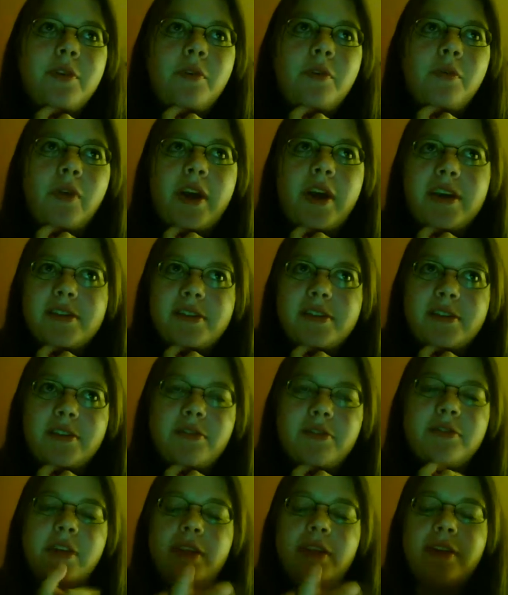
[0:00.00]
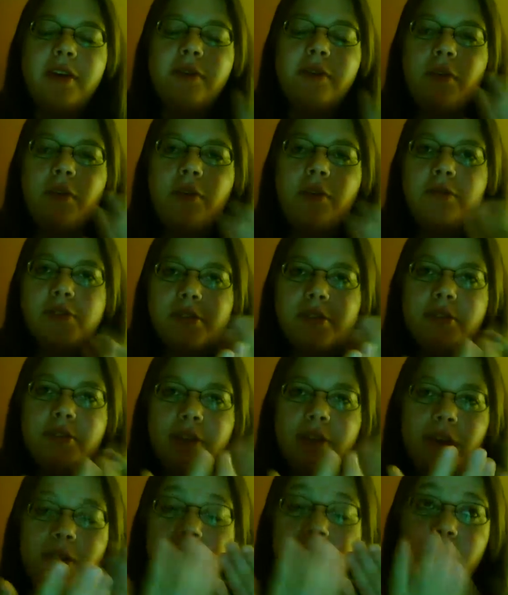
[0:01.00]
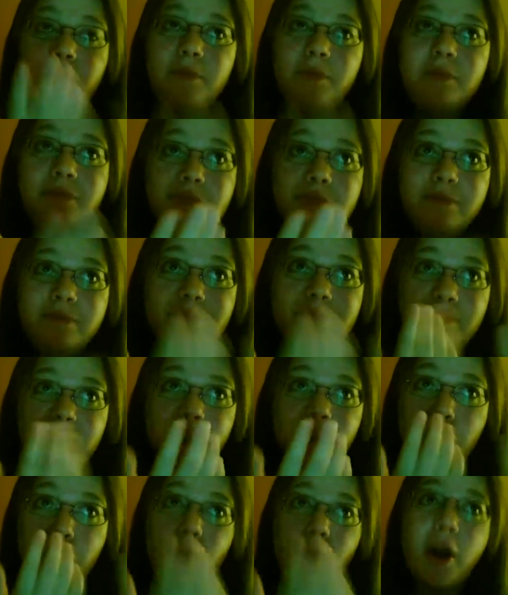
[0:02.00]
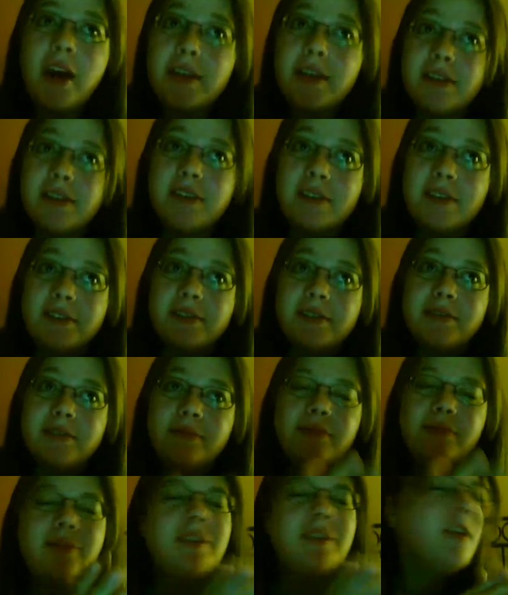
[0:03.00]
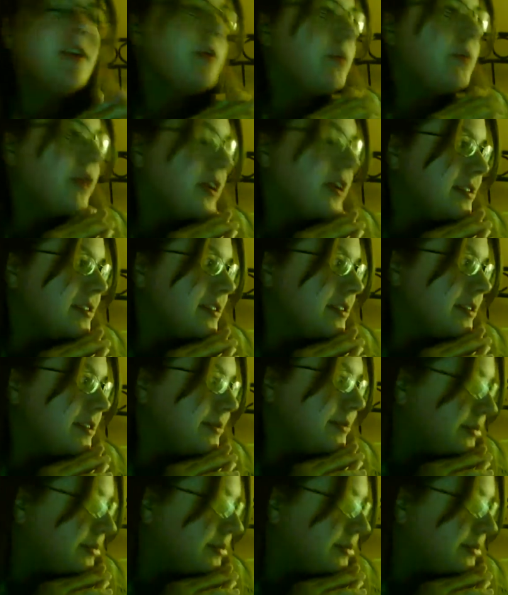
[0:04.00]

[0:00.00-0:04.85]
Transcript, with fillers: raise, or that they rose, they, their prices, their prices,